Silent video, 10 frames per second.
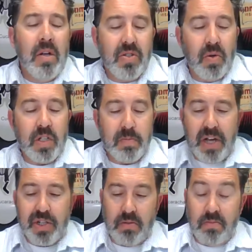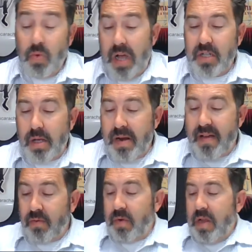So an inspection, actually I have
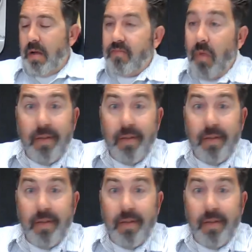that one right here.